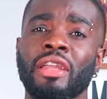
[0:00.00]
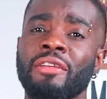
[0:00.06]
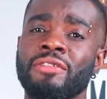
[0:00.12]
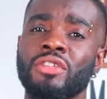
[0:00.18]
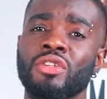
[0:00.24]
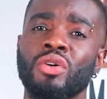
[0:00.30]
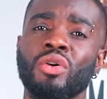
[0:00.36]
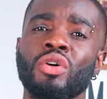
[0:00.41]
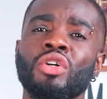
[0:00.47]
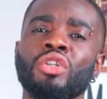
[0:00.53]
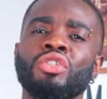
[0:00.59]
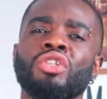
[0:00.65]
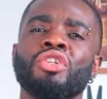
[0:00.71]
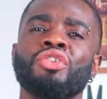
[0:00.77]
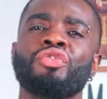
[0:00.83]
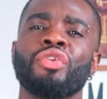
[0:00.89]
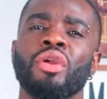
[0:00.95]
If so,
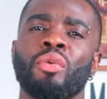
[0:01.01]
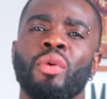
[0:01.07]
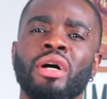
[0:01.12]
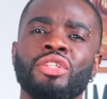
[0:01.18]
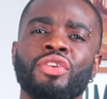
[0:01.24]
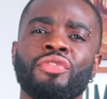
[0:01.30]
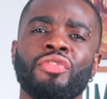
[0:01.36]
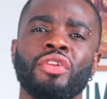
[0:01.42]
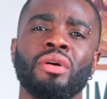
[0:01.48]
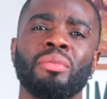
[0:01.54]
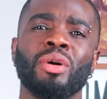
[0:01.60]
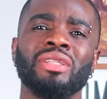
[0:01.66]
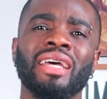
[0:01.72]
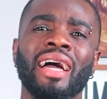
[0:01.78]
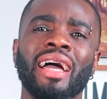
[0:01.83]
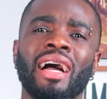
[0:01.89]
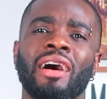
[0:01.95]
just rewatch the video.
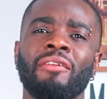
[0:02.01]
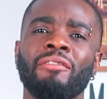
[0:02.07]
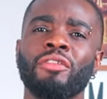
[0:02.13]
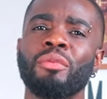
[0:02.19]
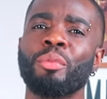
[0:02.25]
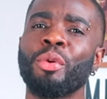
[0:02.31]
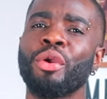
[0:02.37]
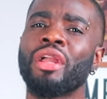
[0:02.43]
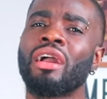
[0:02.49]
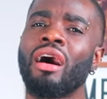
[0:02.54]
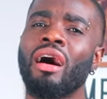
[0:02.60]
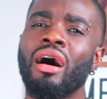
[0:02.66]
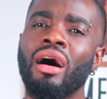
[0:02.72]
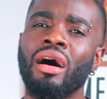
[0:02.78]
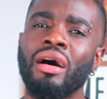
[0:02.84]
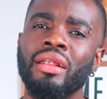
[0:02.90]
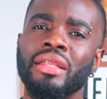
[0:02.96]
But I have to bring
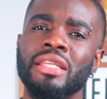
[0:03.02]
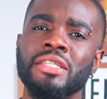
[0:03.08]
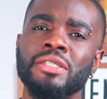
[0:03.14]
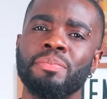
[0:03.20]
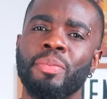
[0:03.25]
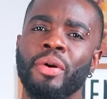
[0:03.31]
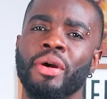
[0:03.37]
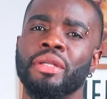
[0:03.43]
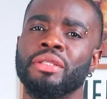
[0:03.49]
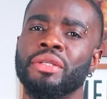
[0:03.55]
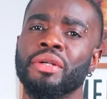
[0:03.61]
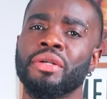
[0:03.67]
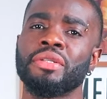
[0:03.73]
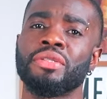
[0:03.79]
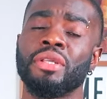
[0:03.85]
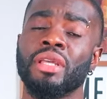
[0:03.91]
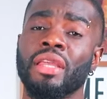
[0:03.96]
all these
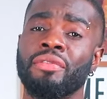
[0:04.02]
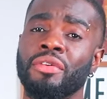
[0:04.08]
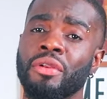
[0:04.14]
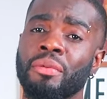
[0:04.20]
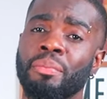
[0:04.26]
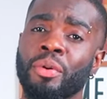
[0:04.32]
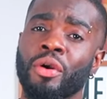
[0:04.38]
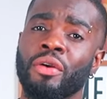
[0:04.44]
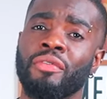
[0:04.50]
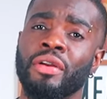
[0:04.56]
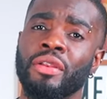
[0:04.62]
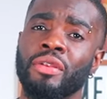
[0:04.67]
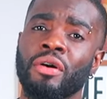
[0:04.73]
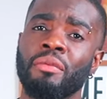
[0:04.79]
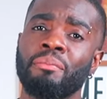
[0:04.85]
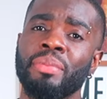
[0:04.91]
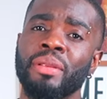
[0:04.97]
pointers to give you the perfect
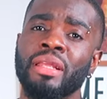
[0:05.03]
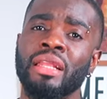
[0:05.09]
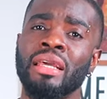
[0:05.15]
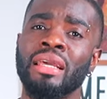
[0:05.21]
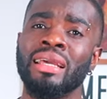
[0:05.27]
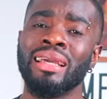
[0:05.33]
dumping,